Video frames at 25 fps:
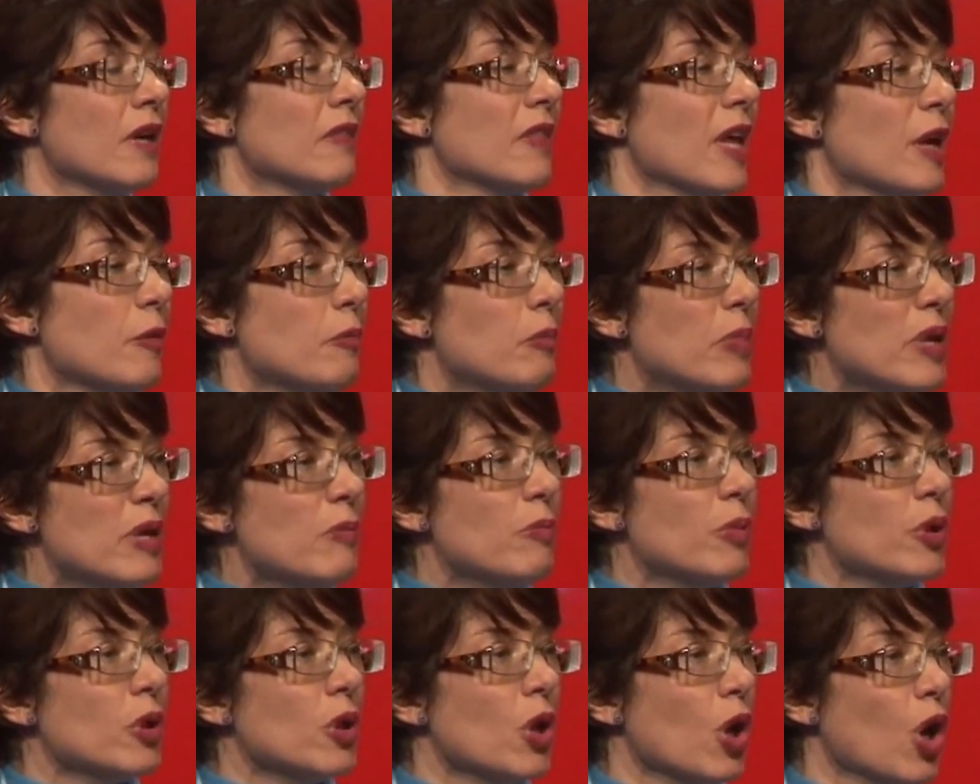that
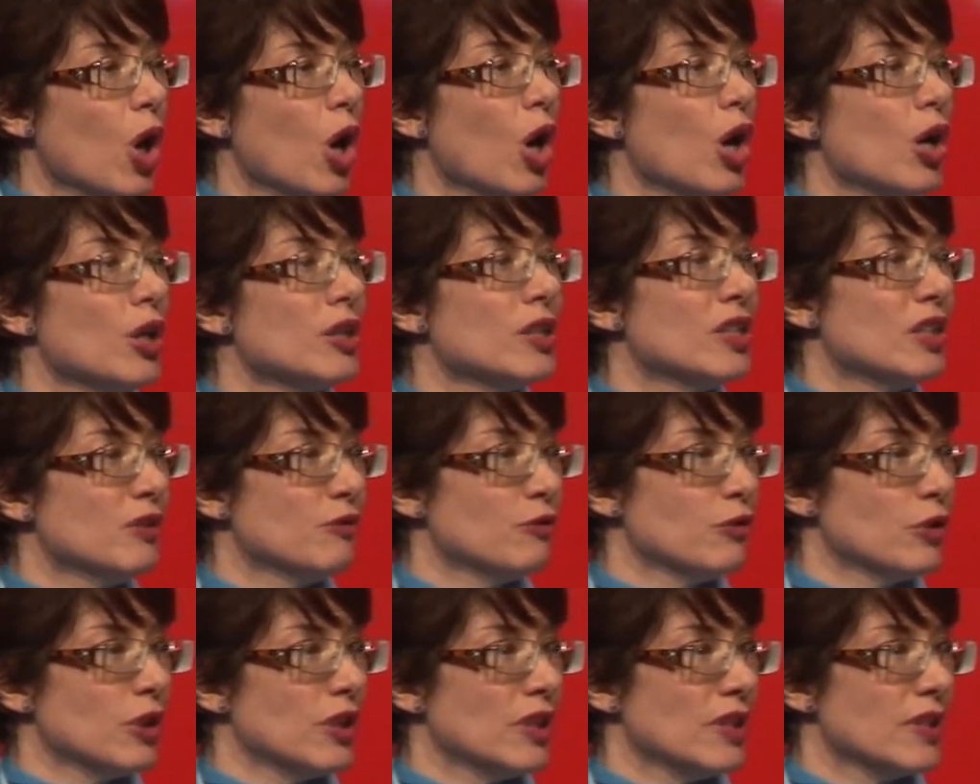people are
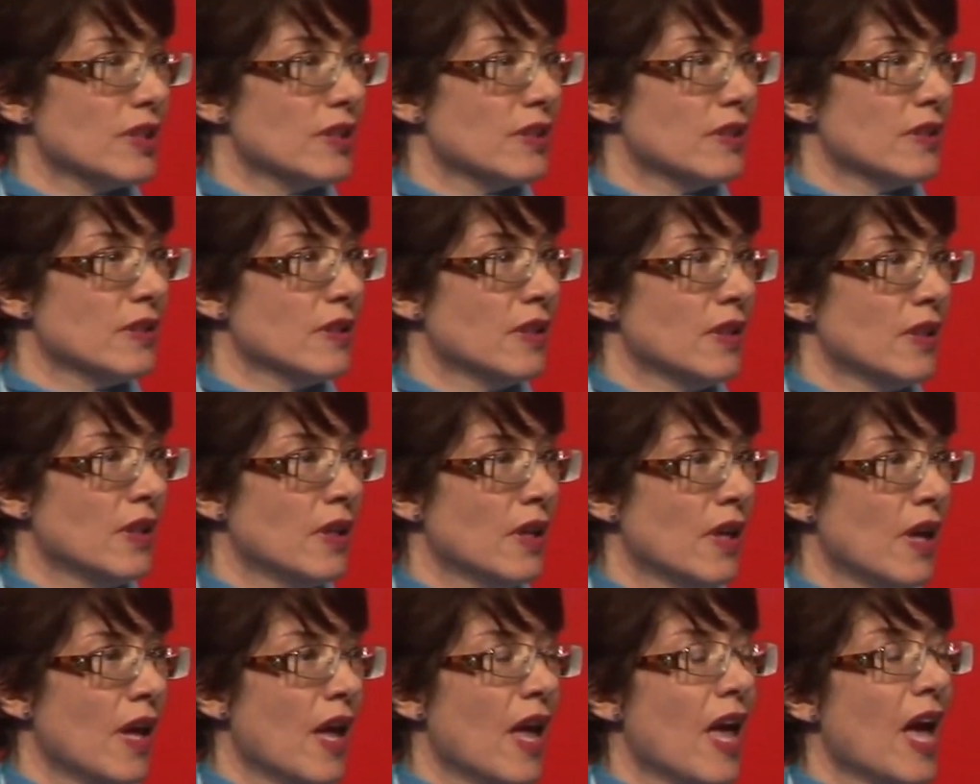different.
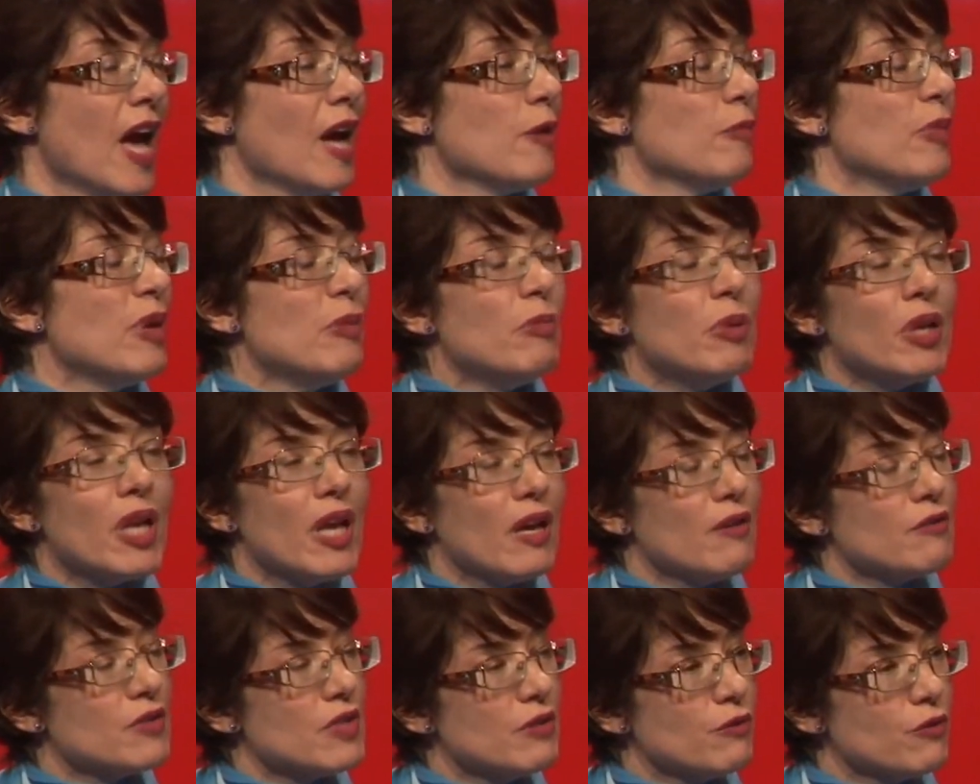And people
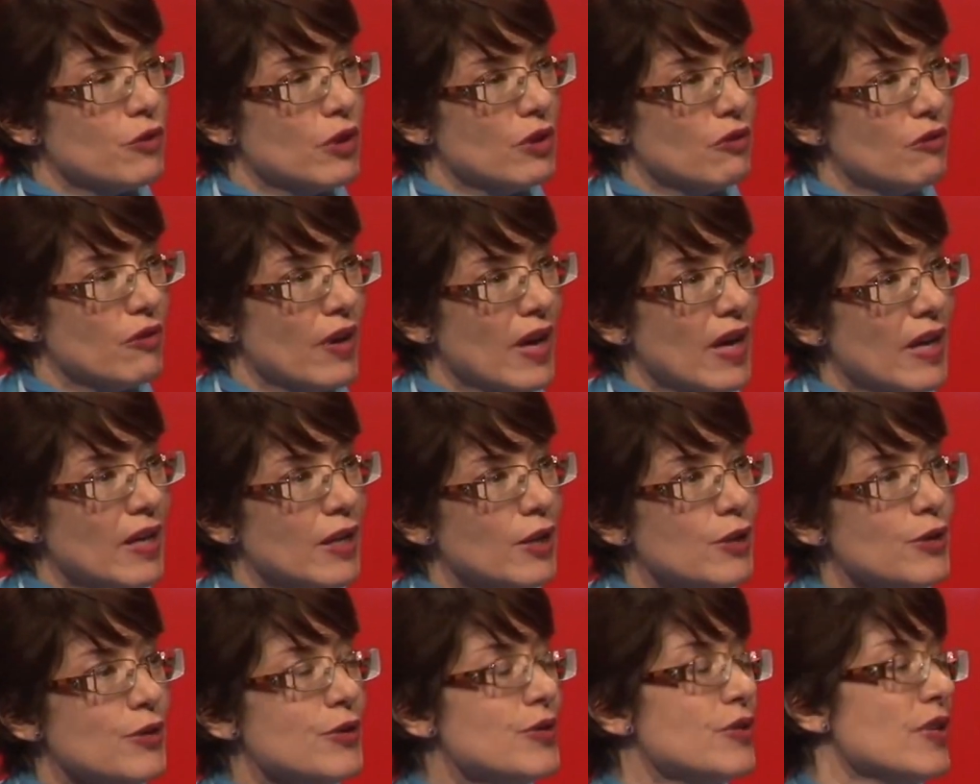have different
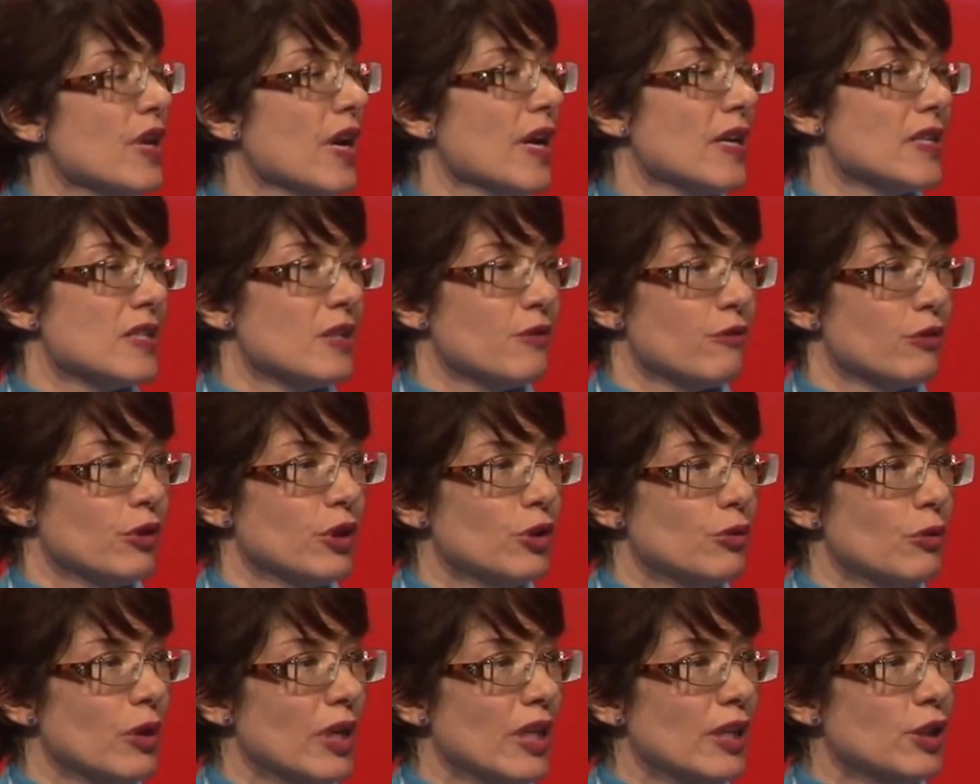values and
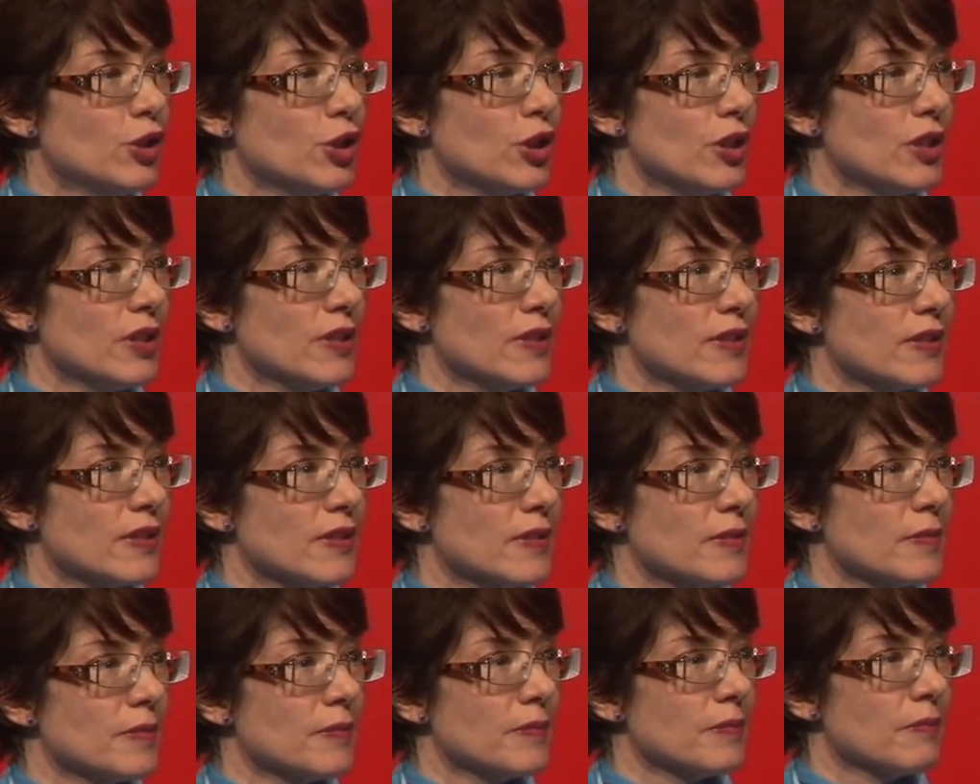different religions.
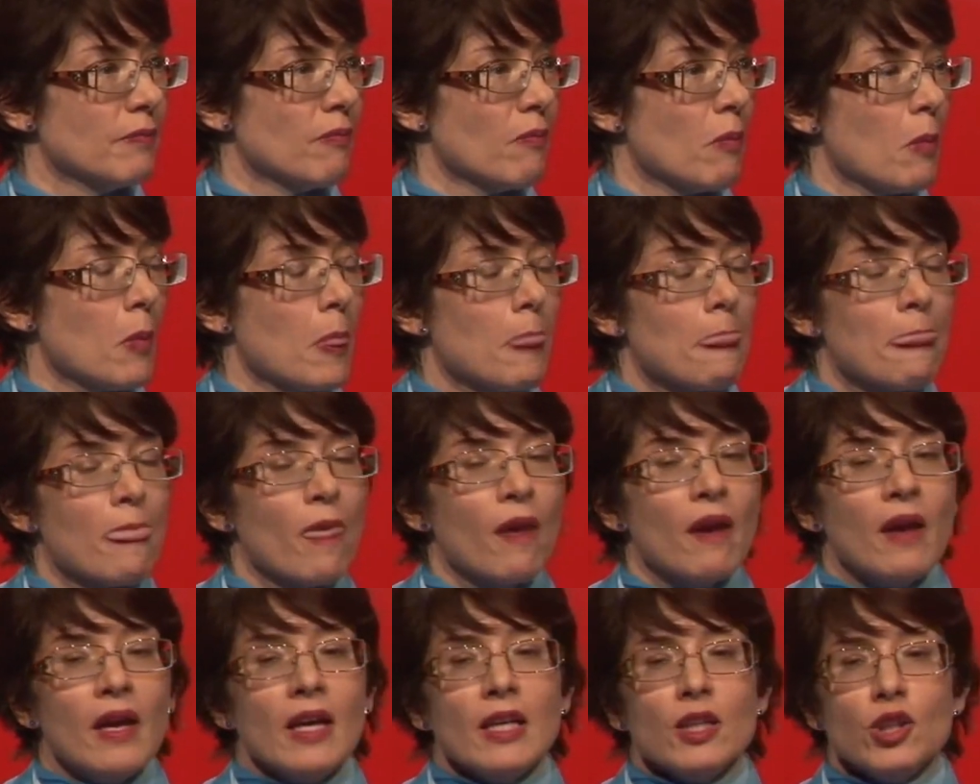
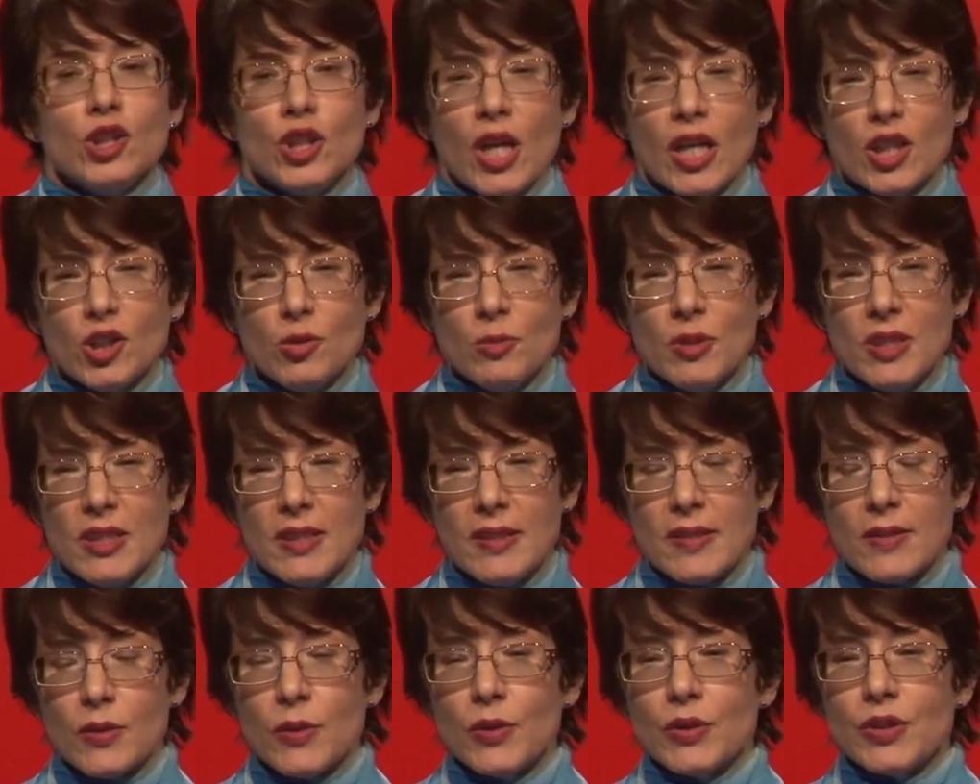Judgment
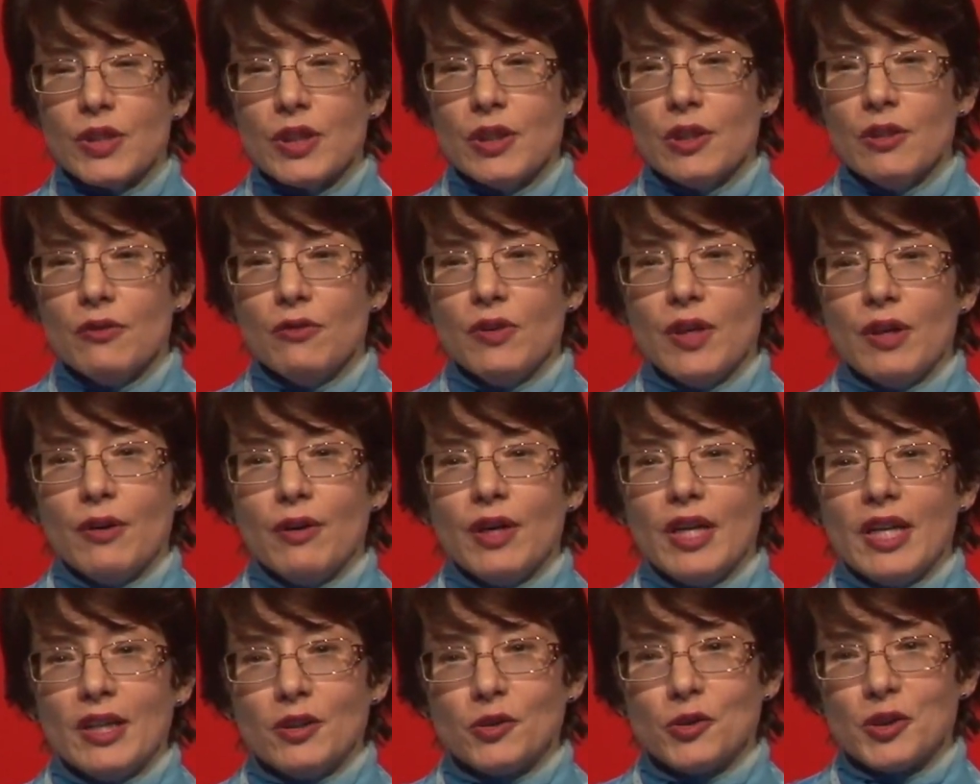is also a
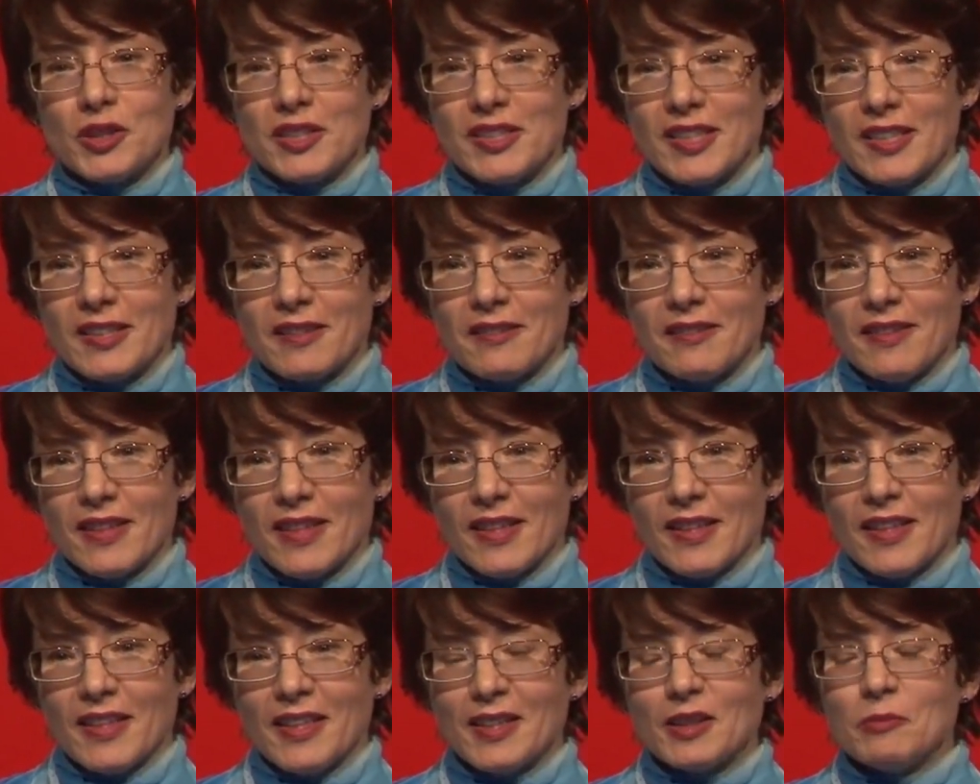very interesting
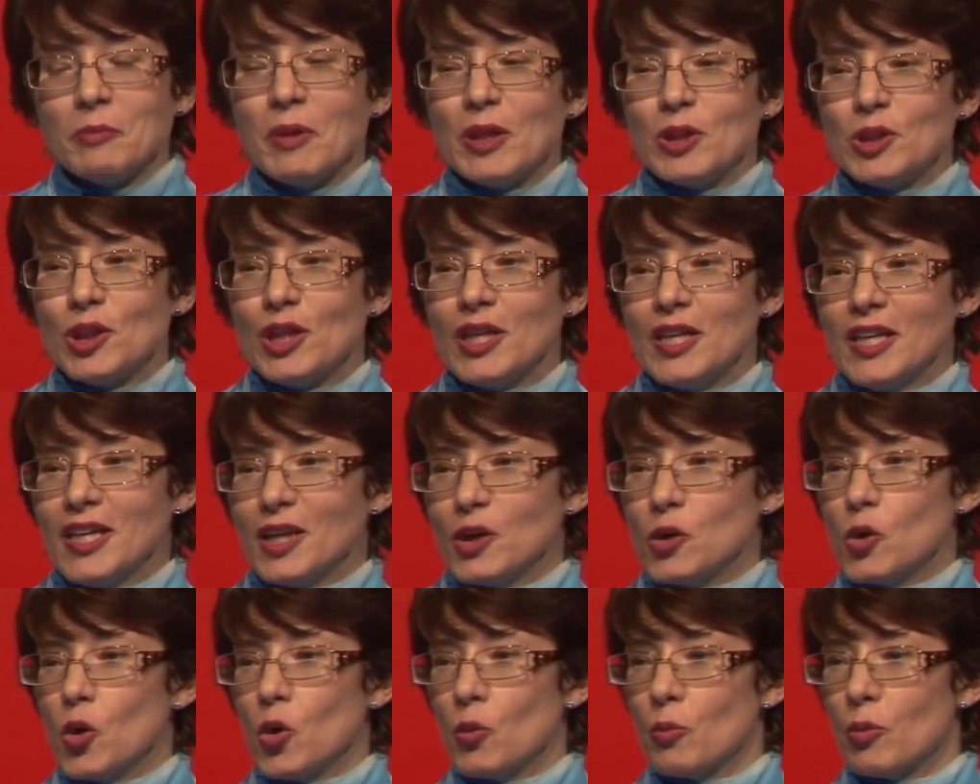thing, especially
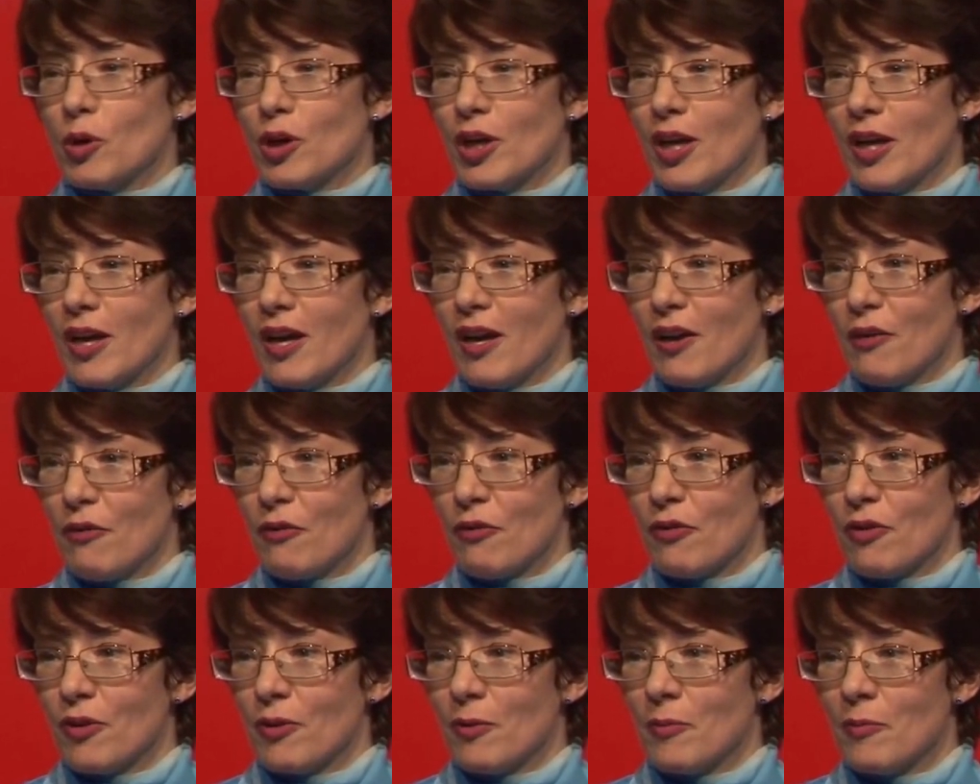in corporate
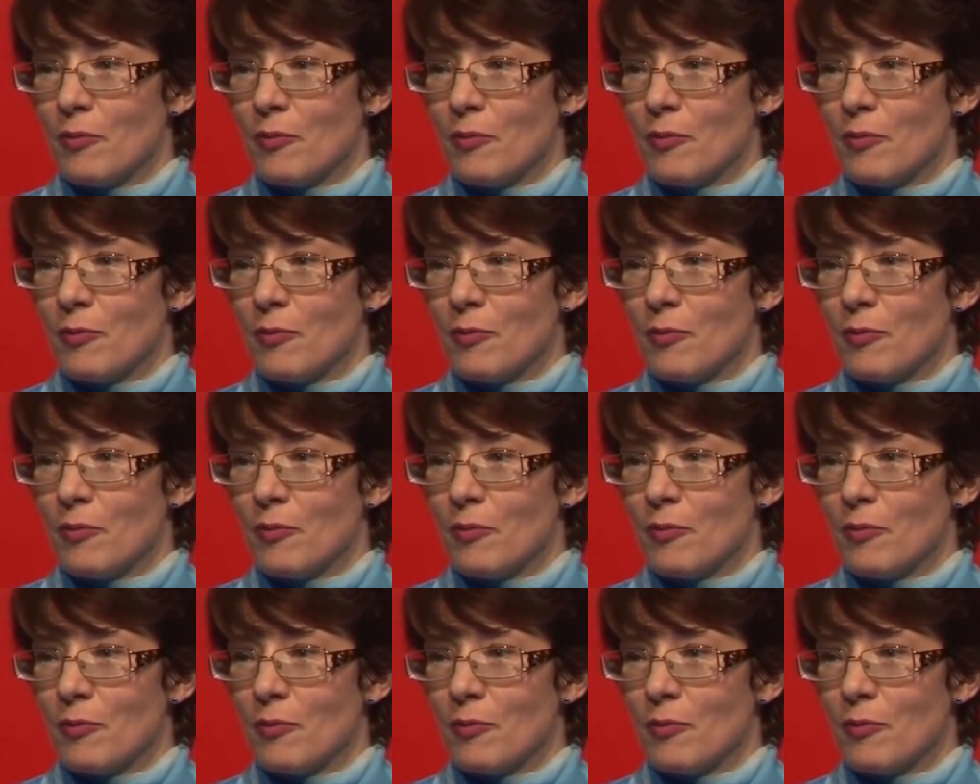life.